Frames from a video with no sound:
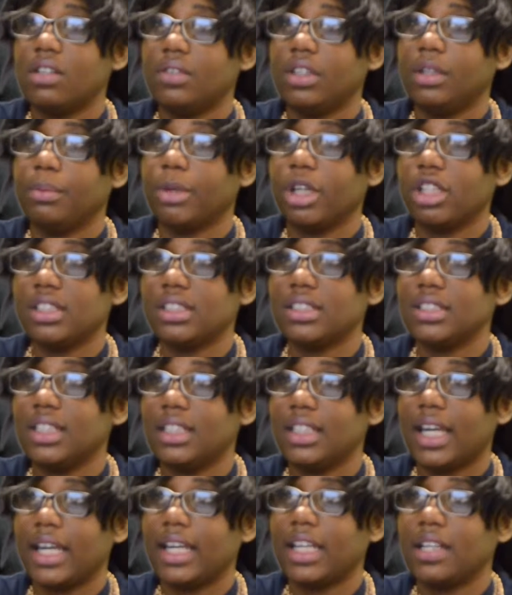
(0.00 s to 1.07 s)
of
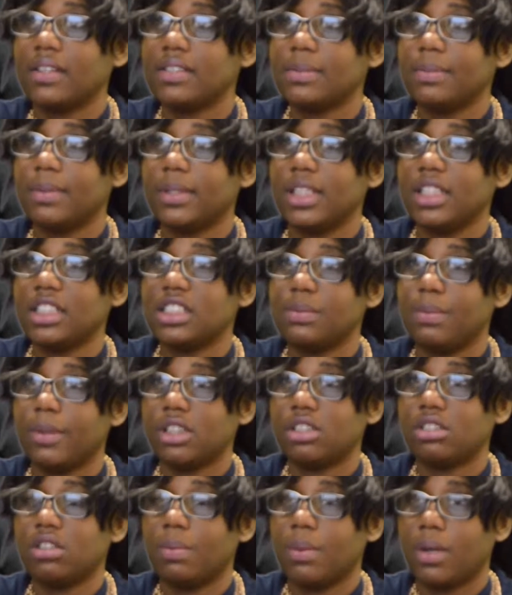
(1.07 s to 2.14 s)
emergency that gives police
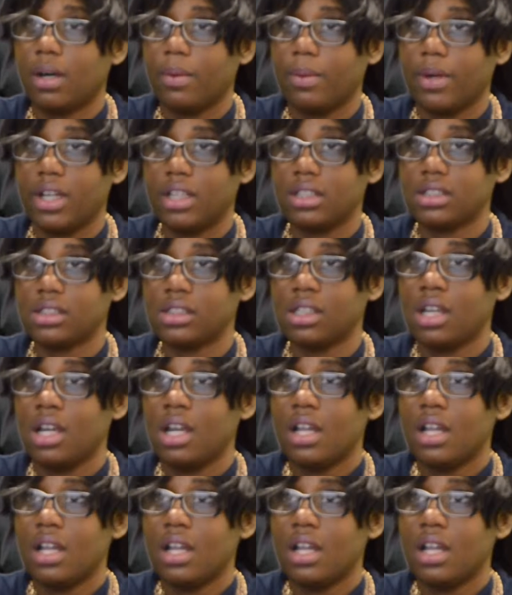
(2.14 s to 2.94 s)
special powers,